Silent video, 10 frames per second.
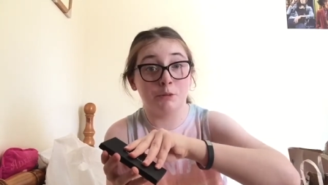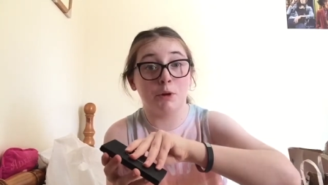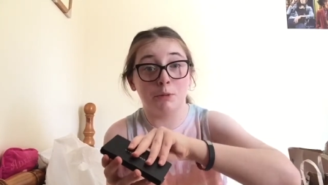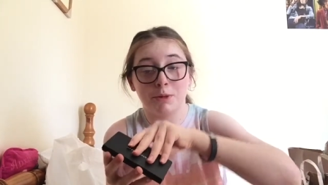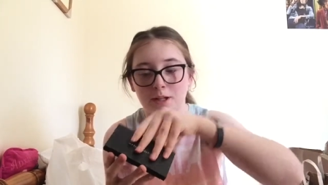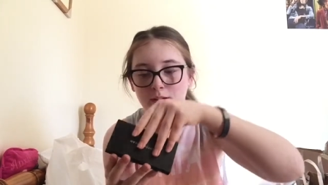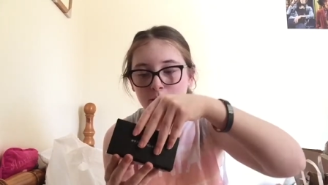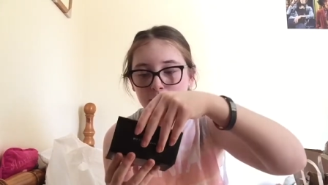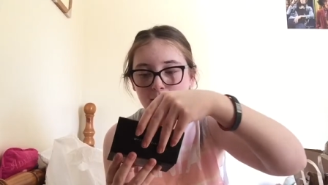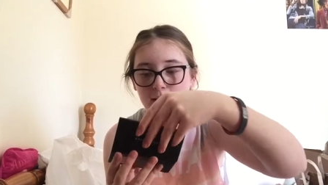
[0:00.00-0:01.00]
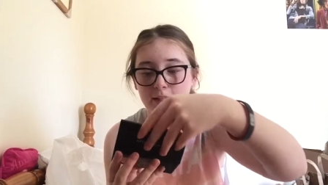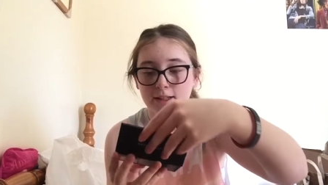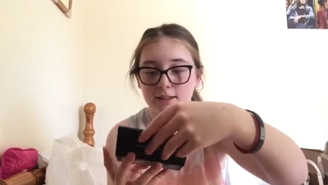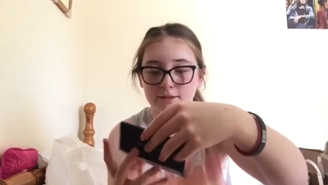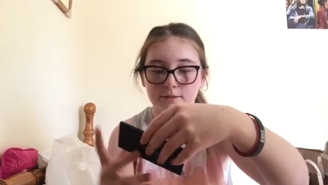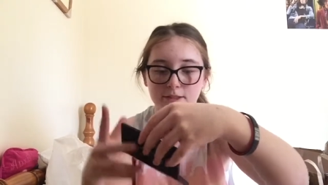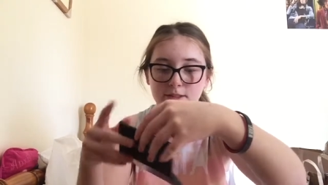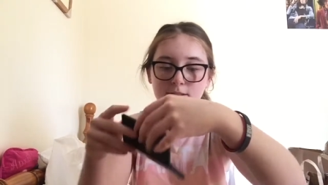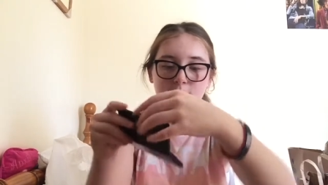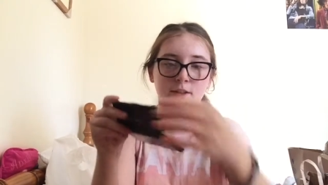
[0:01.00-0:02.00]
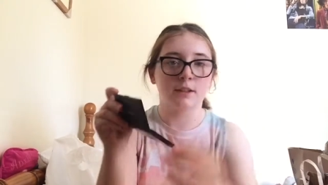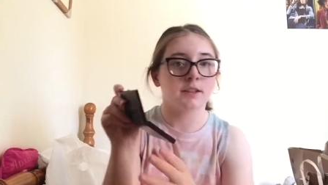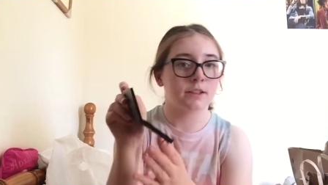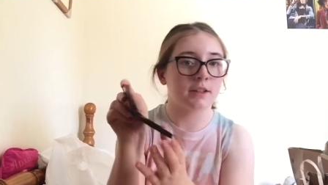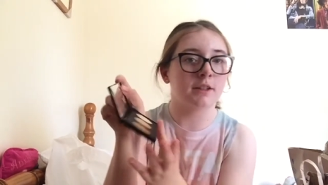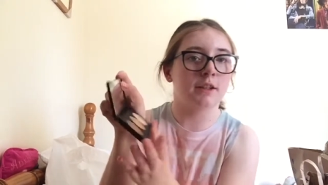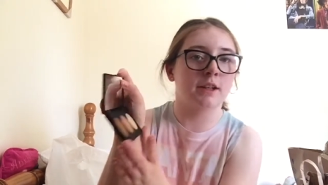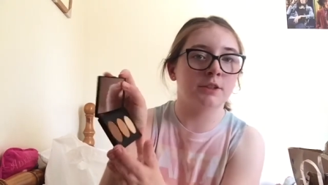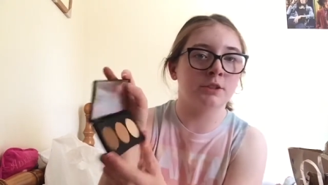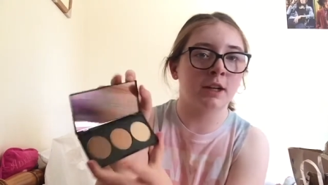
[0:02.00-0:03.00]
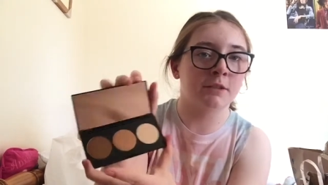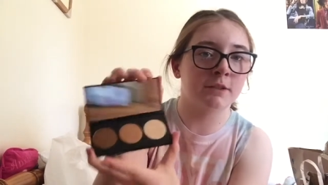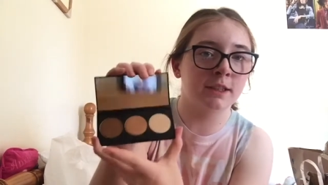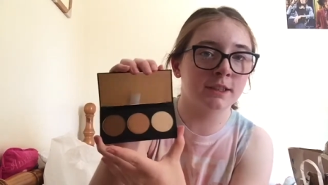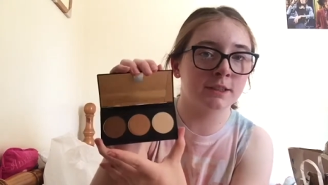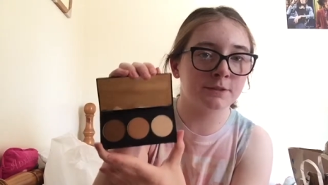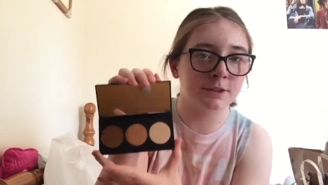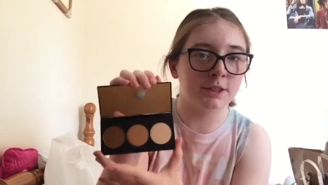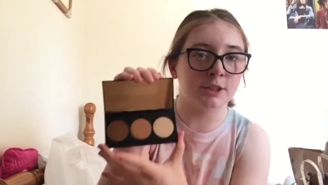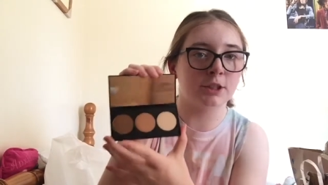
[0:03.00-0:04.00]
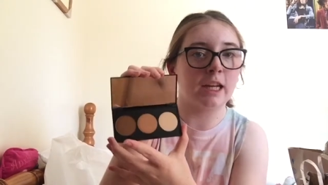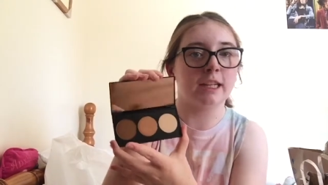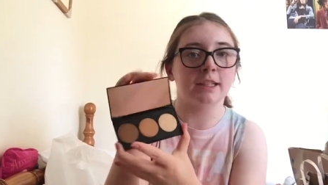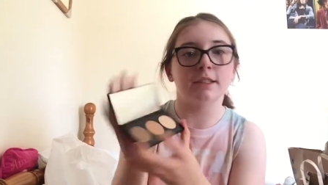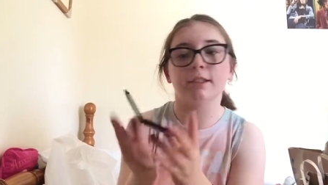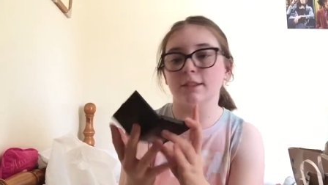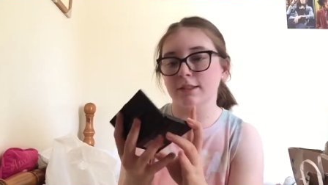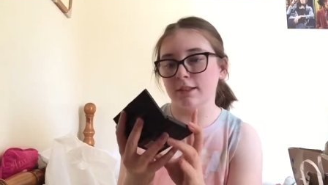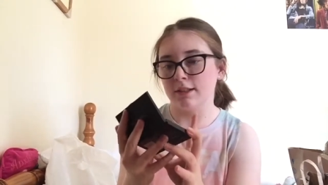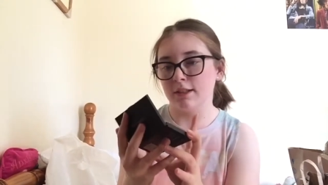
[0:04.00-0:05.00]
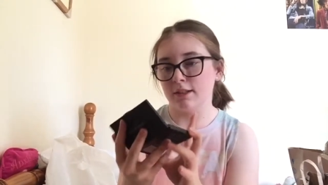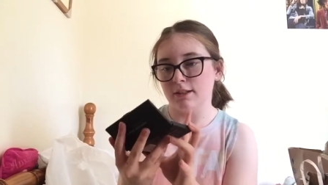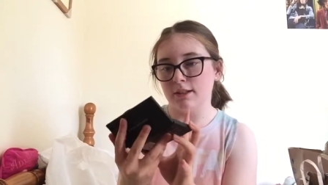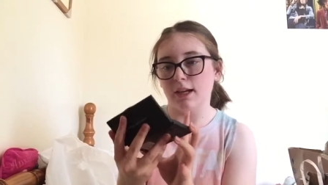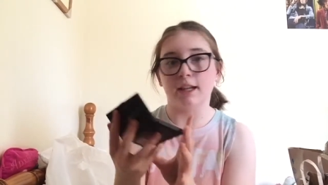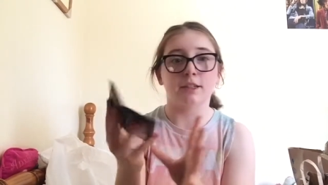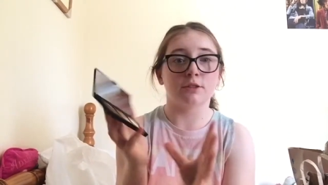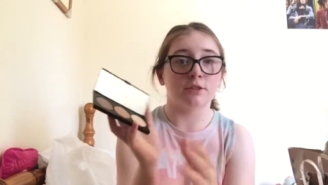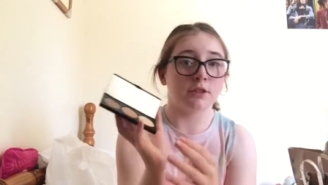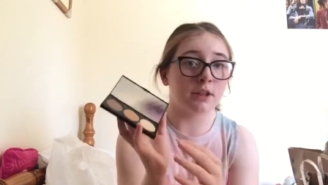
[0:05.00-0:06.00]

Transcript: you open it up and it's and you have these three shades and it also